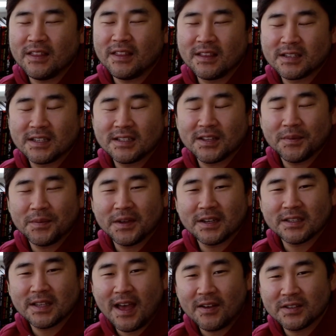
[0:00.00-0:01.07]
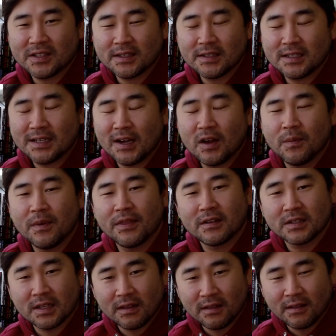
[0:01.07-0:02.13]
This is the biggest house in tarot, but
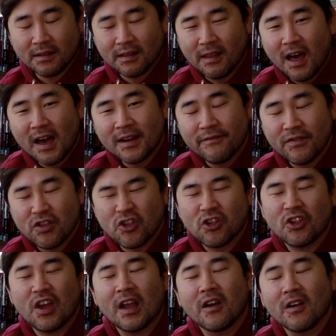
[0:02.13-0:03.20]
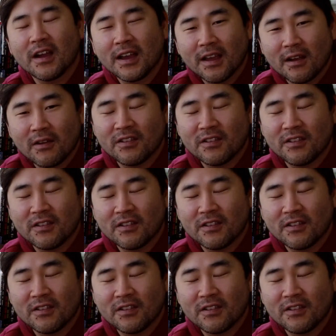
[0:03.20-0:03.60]
there's a lot of sharing here.